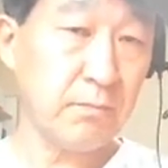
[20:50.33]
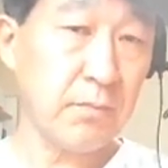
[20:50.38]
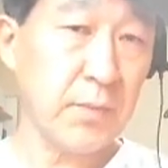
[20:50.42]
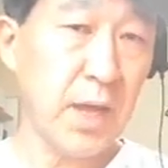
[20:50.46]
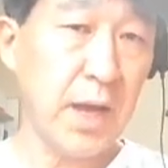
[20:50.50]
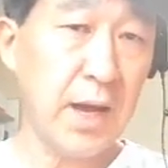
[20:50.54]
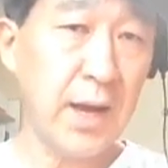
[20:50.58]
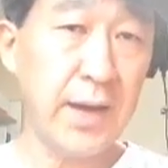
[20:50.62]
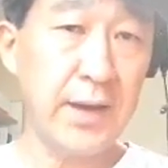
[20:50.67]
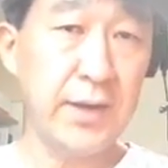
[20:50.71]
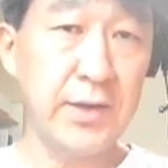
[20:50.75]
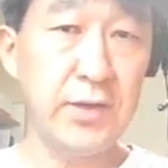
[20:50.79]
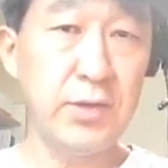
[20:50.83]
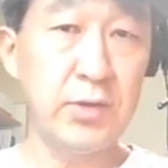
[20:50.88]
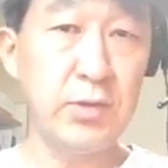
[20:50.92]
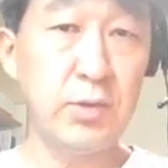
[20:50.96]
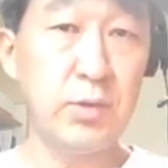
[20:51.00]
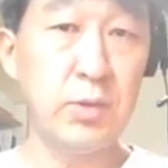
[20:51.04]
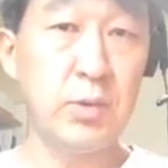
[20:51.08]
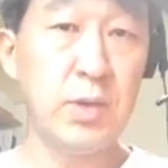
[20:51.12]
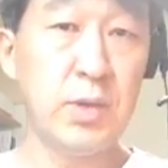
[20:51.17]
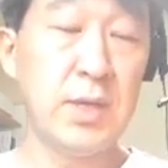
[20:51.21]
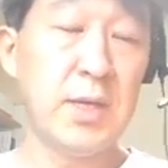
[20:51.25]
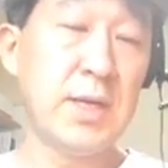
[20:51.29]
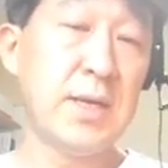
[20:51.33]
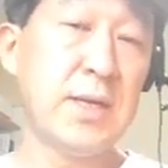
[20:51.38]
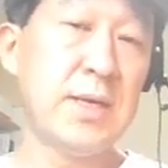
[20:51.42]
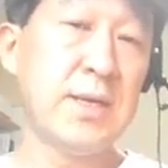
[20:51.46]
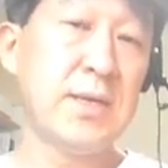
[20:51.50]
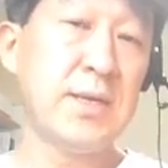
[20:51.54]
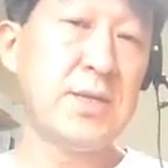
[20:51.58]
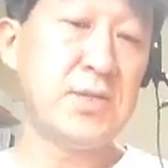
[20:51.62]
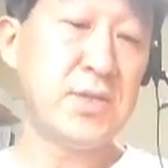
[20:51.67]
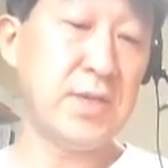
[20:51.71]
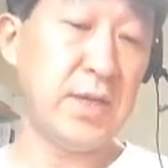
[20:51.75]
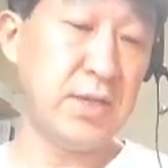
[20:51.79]
how you
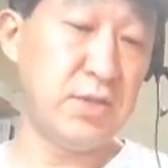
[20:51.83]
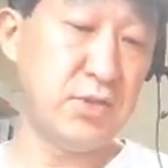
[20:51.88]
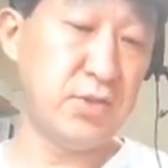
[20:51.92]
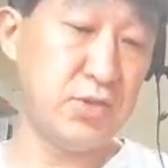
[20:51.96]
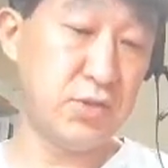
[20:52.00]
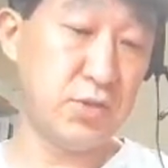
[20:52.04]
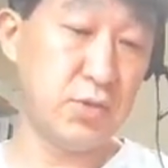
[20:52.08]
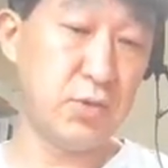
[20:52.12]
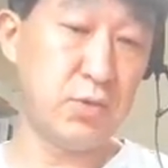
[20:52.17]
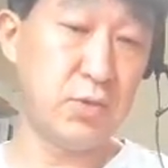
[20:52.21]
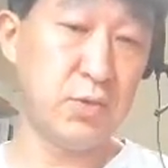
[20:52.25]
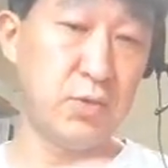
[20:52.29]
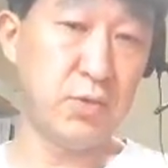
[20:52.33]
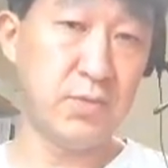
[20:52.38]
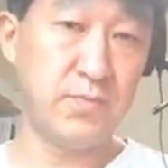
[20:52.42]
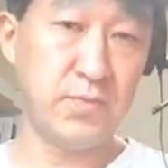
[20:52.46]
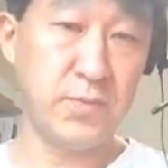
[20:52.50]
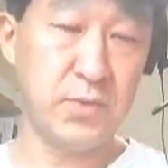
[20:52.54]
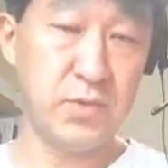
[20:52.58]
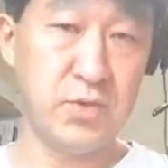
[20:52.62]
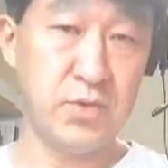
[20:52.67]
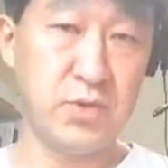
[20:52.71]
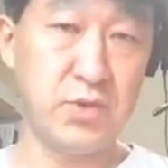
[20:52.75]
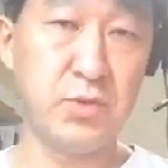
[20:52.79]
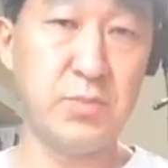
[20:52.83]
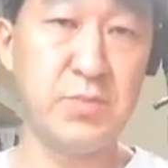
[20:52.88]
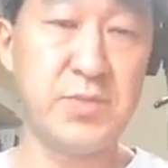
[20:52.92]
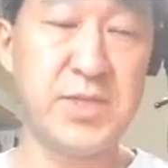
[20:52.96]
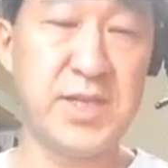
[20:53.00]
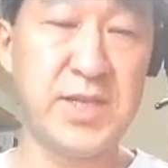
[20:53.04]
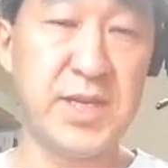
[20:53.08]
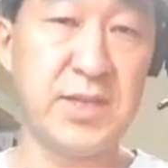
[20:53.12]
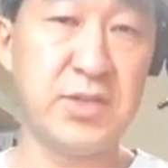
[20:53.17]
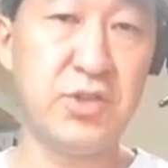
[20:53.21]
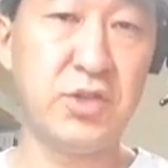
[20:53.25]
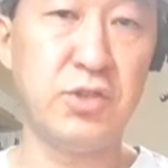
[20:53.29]
send your Zoom
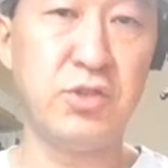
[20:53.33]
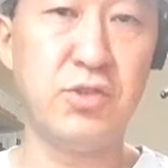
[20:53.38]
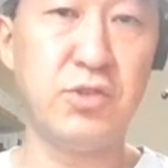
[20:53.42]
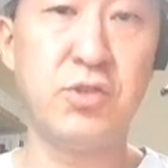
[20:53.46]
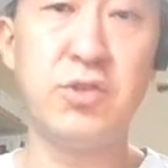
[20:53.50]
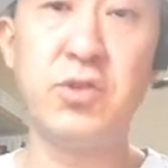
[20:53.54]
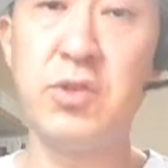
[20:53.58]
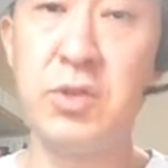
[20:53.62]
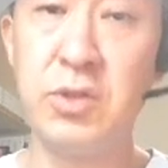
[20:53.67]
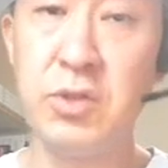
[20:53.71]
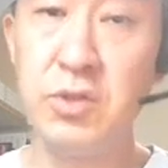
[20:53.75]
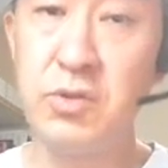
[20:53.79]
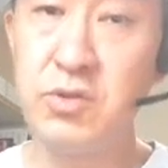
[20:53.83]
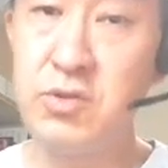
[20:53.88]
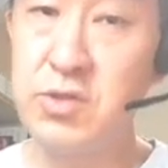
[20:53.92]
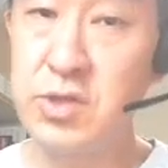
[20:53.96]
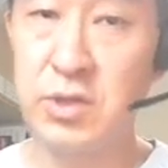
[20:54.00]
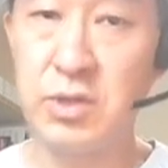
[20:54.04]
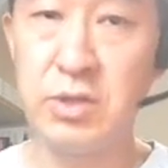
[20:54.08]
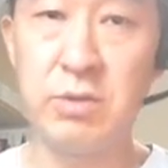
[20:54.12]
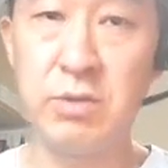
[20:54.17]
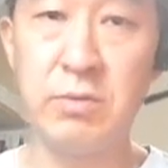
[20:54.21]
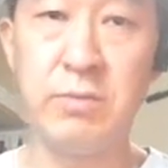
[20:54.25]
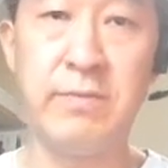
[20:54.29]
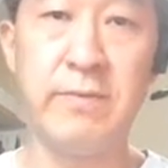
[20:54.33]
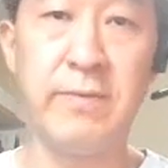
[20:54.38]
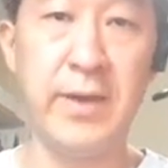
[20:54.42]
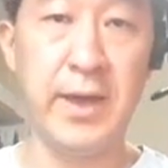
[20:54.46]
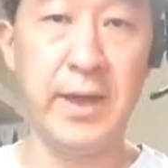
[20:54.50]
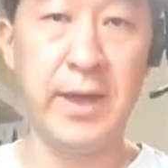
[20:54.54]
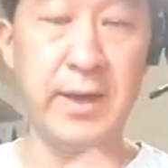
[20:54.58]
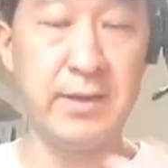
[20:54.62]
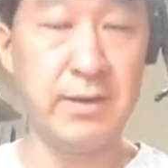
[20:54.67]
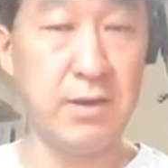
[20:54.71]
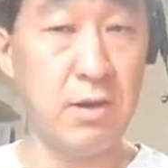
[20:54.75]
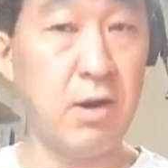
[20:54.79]
session to the YouTube
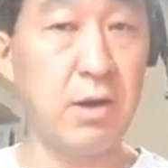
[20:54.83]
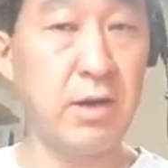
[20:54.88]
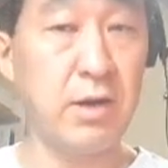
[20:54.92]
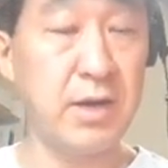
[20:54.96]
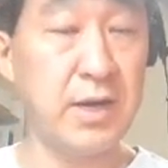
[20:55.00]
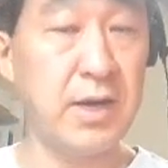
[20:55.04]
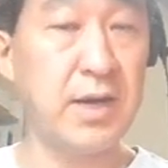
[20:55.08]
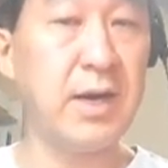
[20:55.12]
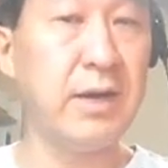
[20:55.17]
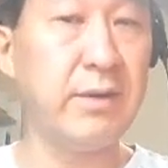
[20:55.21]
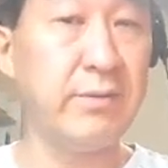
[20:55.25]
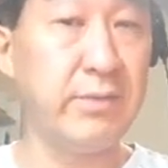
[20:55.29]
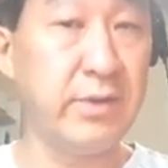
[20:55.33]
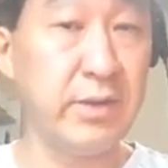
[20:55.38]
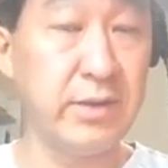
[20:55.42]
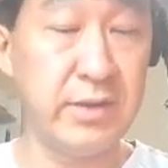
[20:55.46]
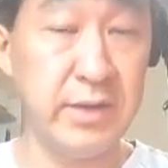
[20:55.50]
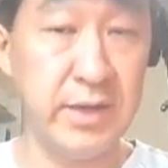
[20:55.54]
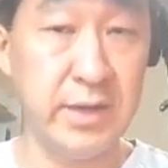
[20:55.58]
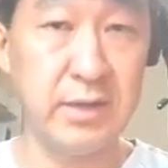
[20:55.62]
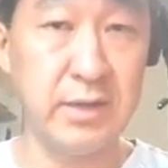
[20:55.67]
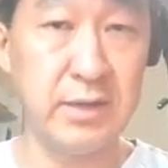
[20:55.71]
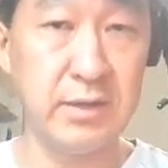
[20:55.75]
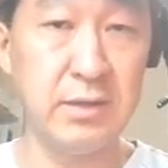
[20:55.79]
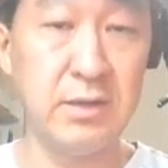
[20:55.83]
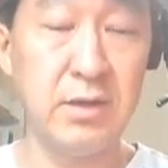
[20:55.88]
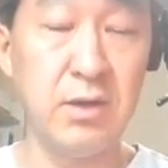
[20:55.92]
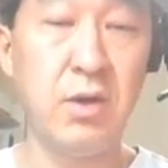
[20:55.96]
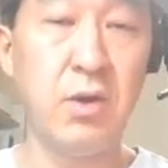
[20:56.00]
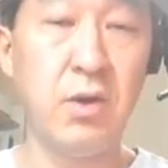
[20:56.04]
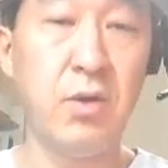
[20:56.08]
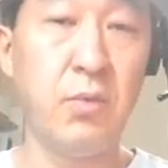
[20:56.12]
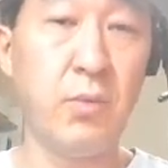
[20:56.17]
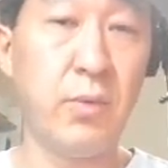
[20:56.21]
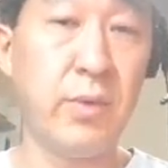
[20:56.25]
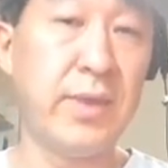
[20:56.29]
and archive it there
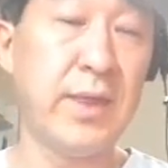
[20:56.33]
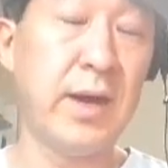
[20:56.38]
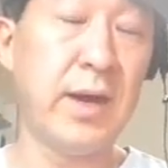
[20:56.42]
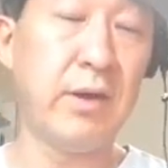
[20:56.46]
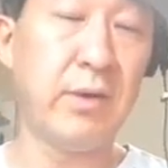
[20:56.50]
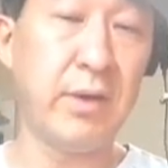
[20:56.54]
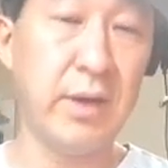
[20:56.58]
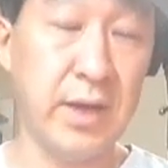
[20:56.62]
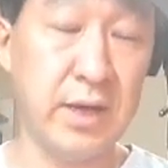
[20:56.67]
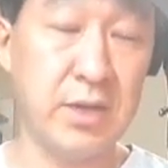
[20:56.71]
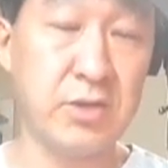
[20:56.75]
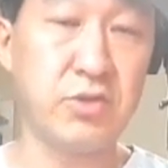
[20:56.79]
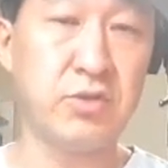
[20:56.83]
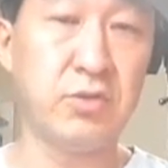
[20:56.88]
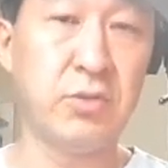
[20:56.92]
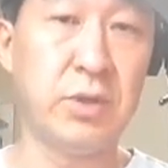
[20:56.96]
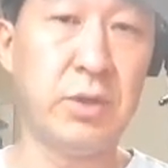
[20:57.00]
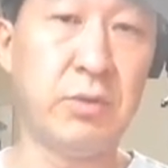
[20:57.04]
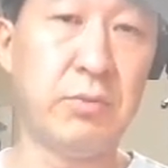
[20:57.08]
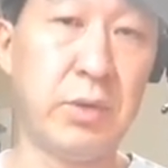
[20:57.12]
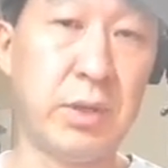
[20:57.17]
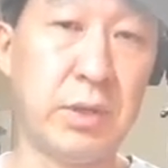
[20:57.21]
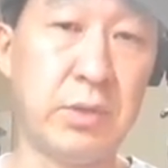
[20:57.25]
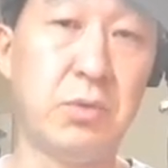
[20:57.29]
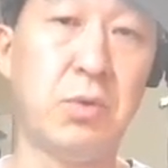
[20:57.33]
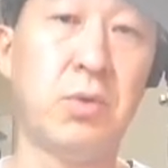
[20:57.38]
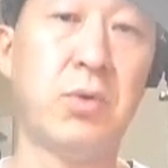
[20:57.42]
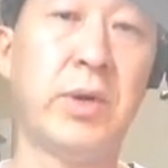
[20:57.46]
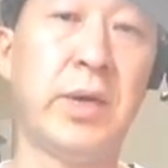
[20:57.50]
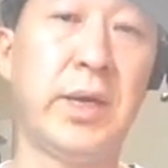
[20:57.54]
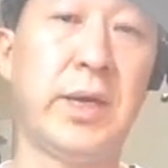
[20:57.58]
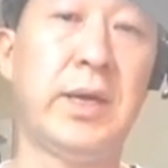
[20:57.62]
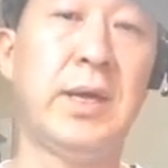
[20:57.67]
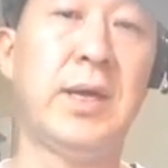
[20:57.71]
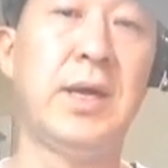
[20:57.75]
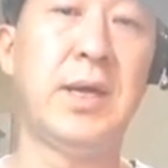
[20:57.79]
without actually
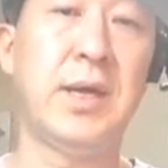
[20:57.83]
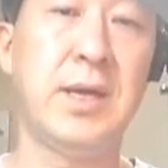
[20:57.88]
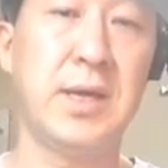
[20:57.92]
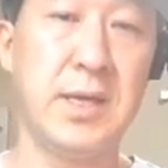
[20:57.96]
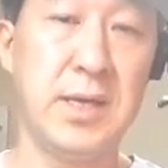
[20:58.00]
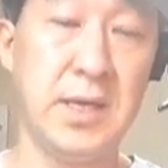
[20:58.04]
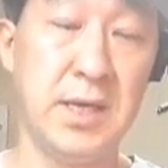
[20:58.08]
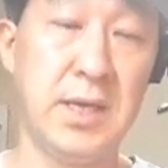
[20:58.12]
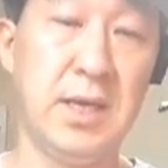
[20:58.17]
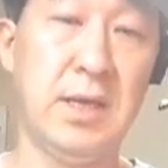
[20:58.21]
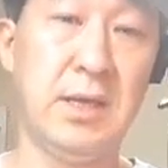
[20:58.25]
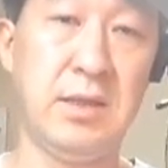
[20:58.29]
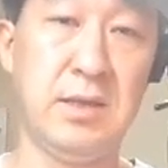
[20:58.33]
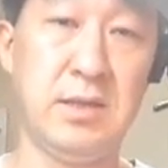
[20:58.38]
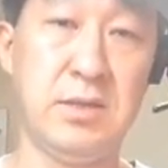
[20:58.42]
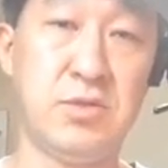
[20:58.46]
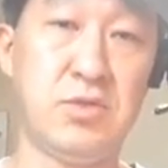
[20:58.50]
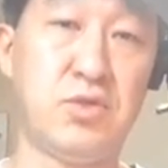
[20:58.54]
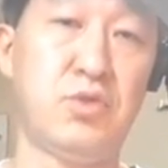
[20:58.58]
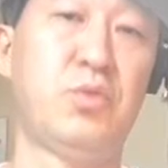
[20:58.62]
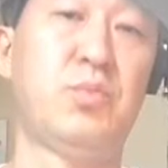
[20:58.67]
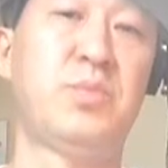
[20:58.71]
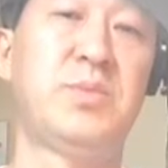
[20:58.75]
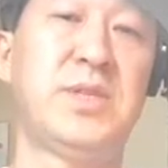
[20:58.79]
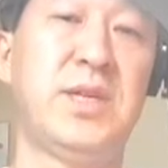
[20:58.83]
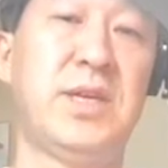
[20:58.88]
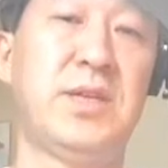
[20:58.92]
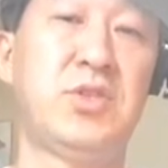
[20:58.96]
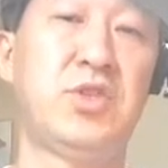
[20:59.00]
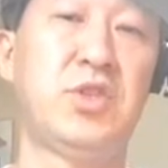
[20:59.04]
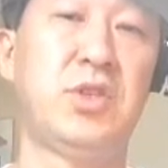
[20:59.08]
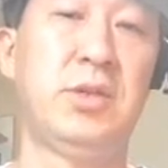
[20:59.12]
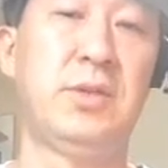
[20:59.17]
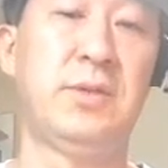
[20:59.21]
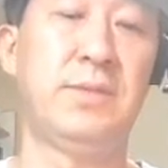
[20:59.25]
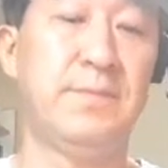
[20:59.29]
recording in the Zoom
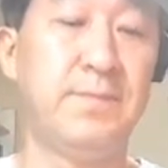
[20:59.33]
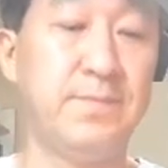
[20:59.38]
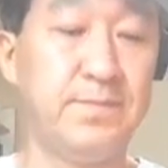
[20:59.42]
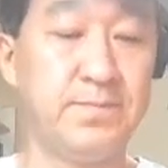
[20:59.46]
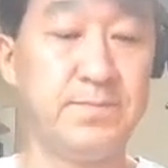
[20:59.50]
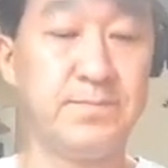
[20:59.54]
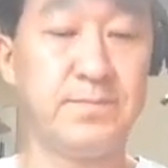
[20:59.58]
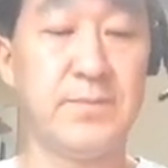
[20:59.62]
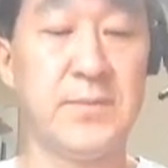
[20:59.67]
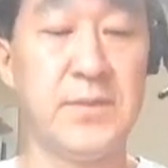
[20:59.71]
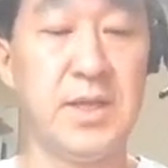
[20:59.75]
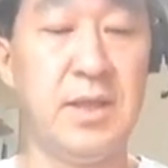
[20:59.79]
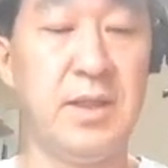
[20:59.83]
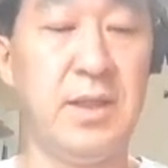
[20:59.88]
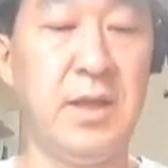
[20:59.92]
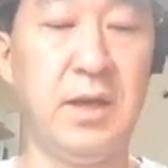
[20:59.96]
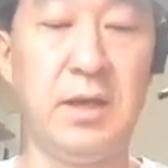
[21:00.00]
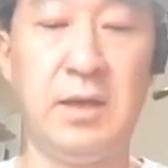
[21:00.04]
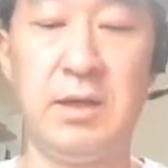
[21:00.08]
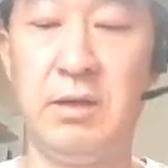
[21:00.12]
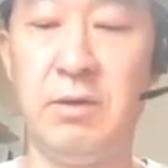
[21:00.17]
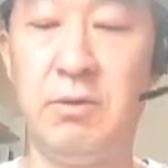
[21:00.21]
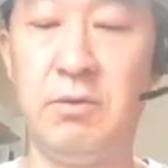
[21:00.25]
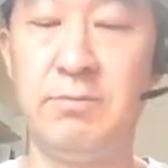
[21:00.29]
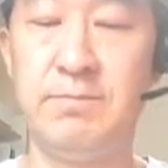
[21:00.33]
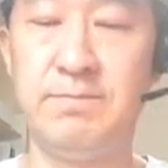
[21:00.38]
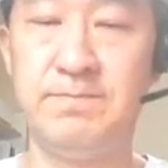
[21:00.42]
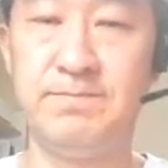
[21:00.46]
session. Thank you.